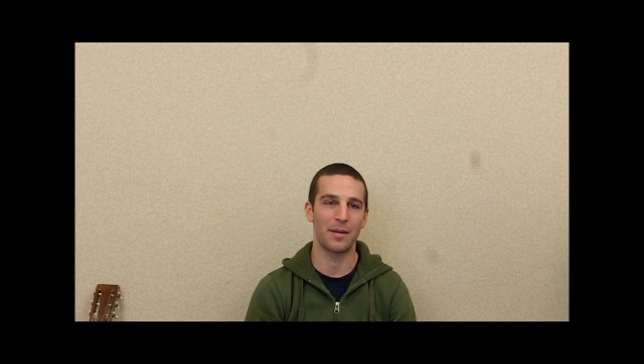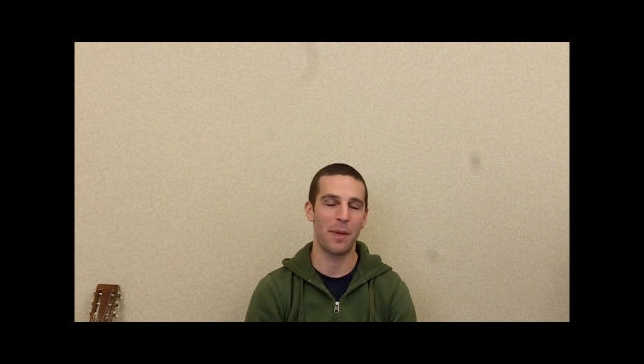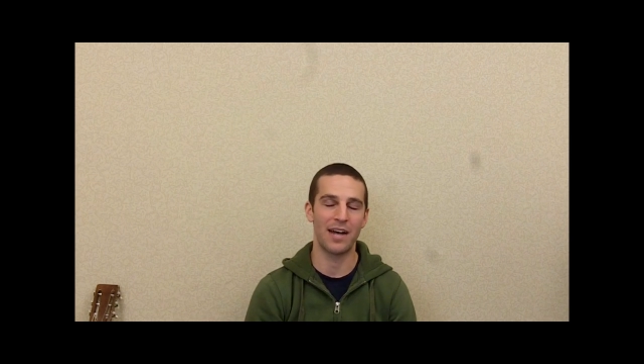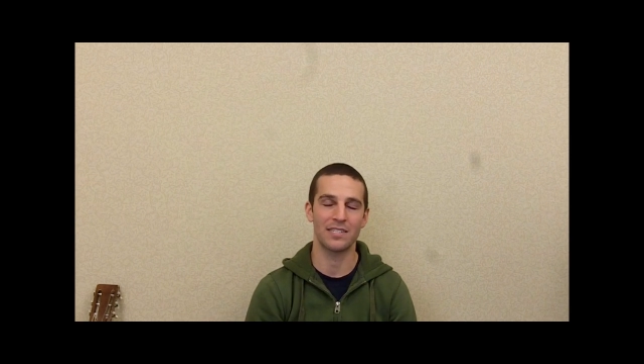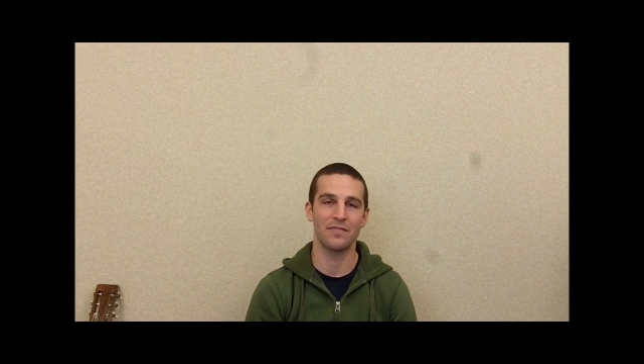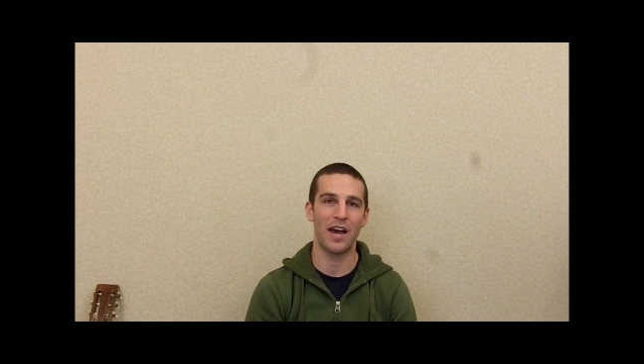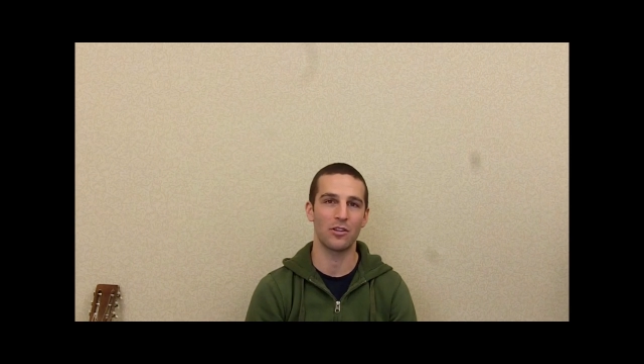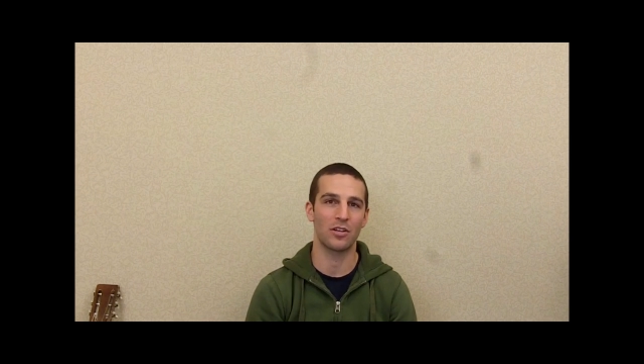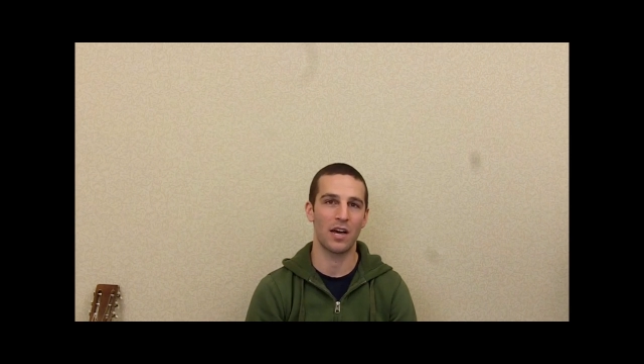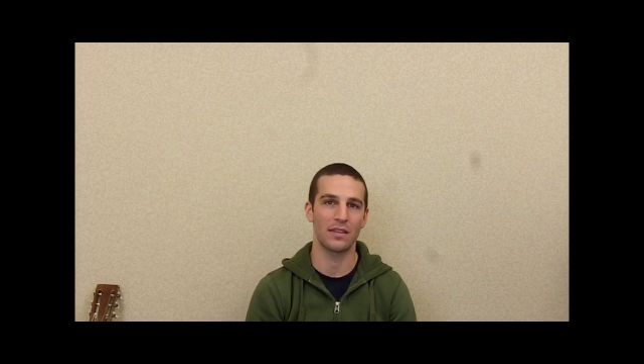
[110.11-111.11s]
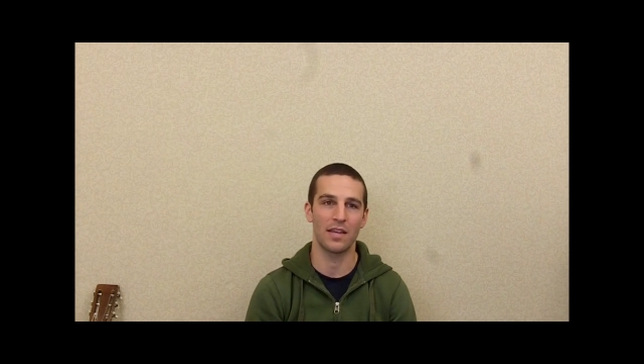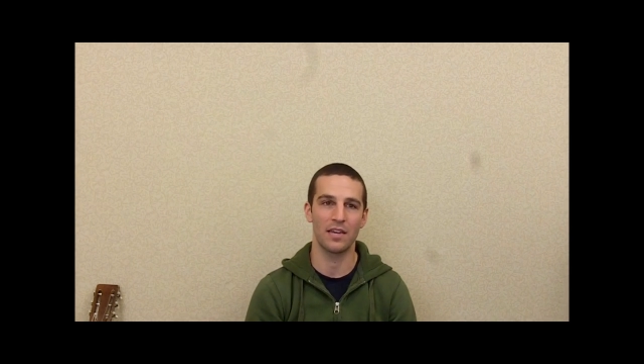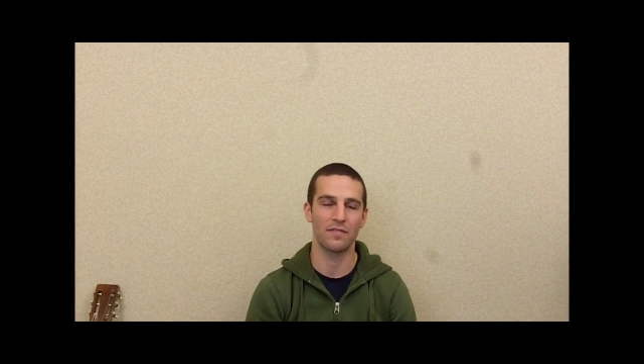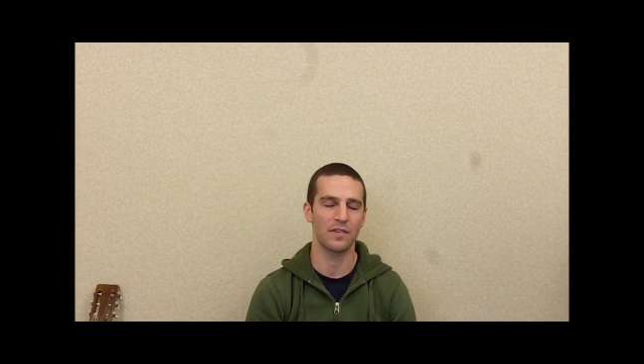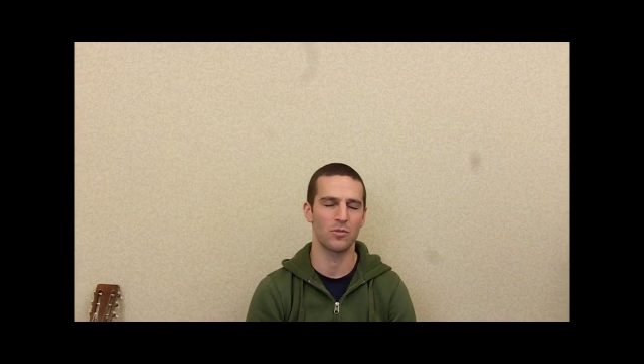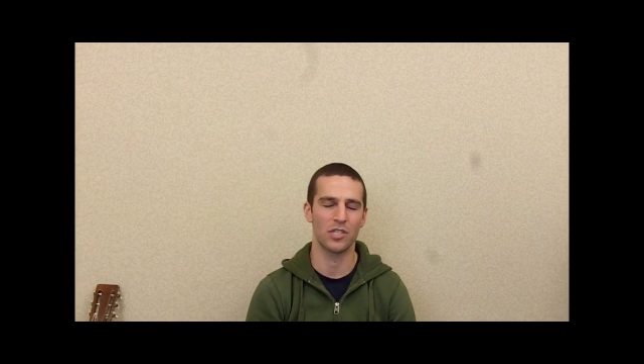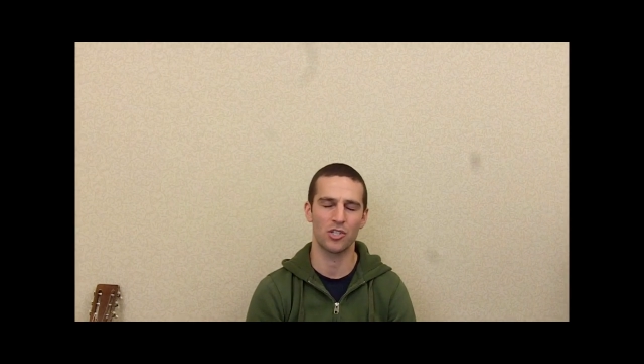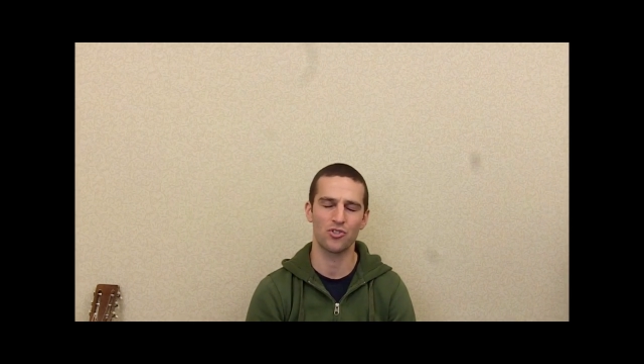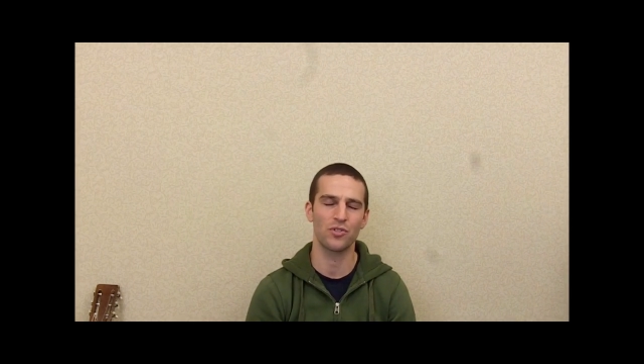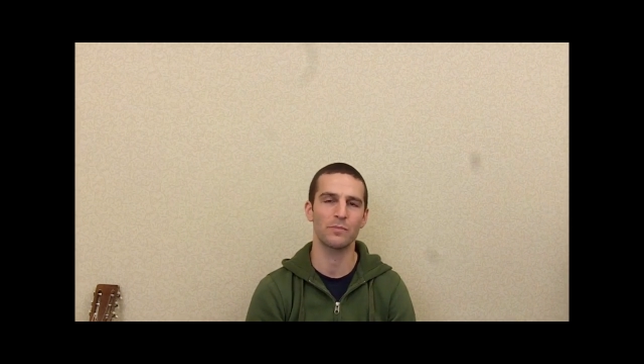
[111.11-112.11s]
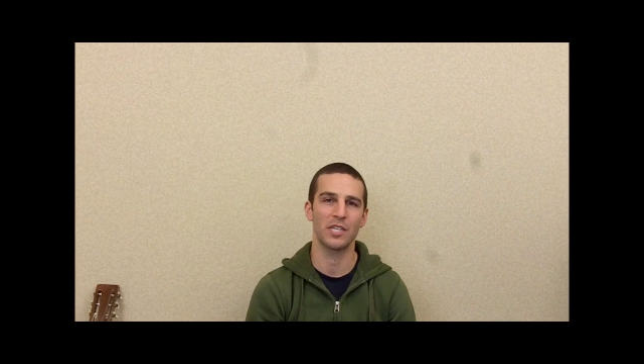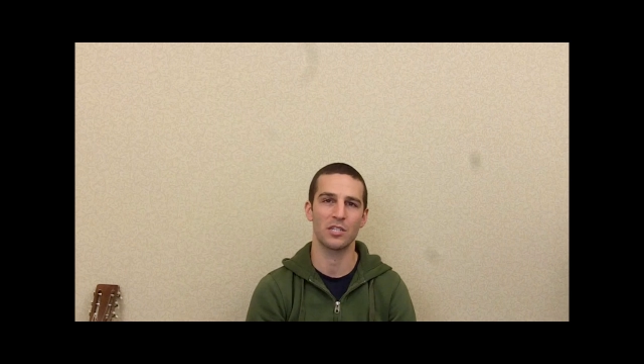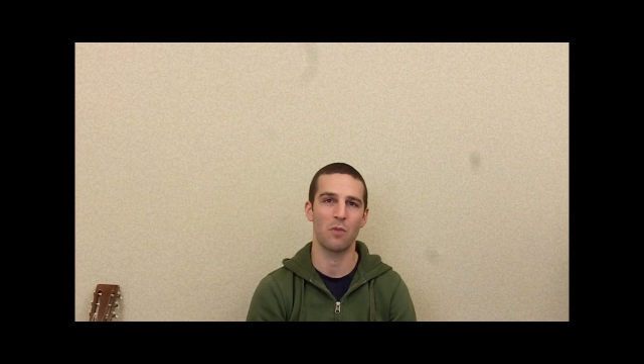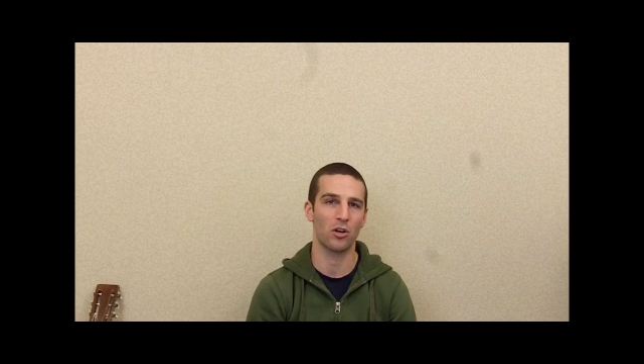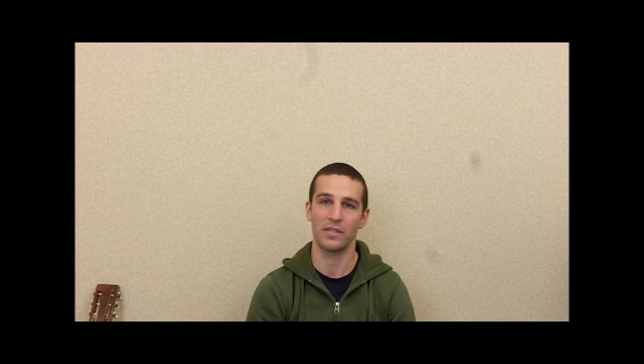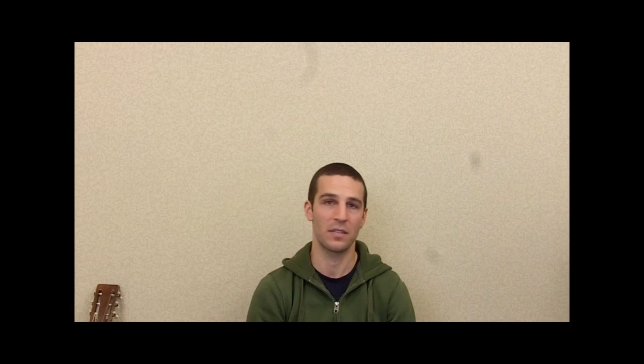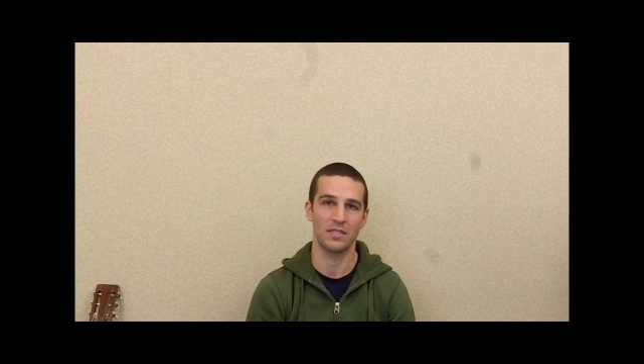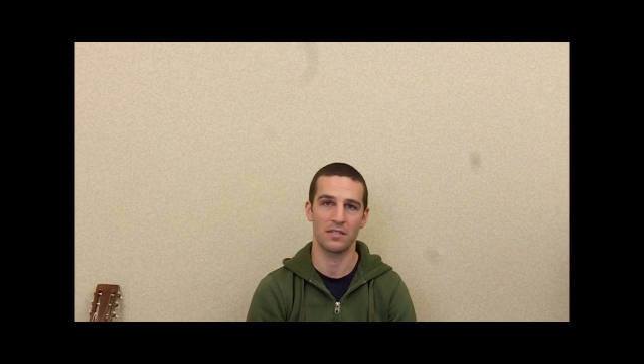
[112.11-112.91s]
had a positive outlook on life. He was extremely smart.